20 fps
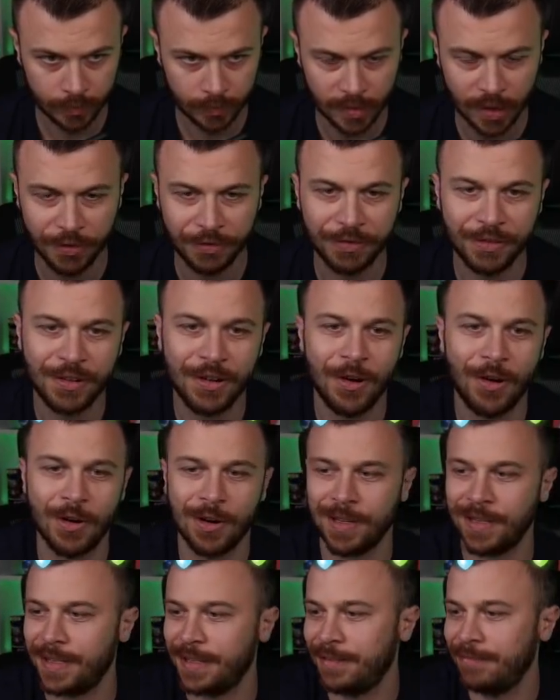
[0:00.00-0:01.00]
Of
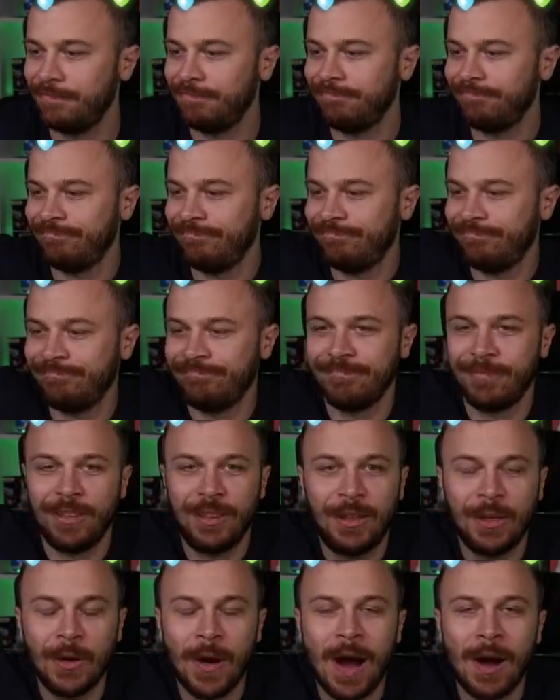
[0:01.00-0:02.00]
course.
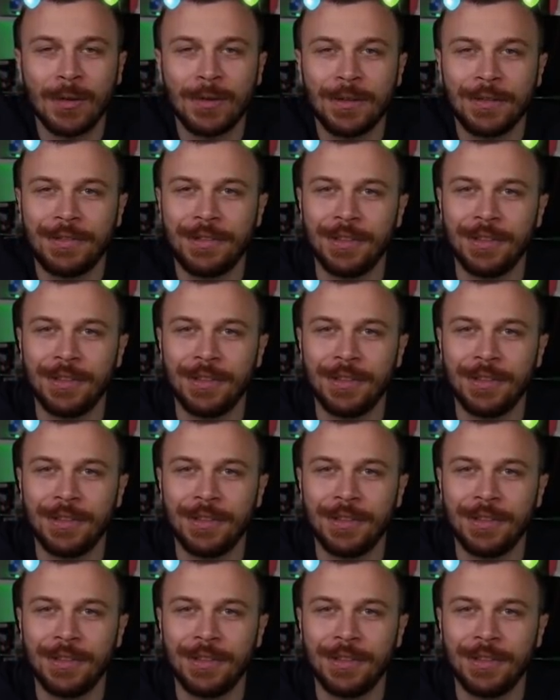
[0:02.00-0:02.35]
2 out of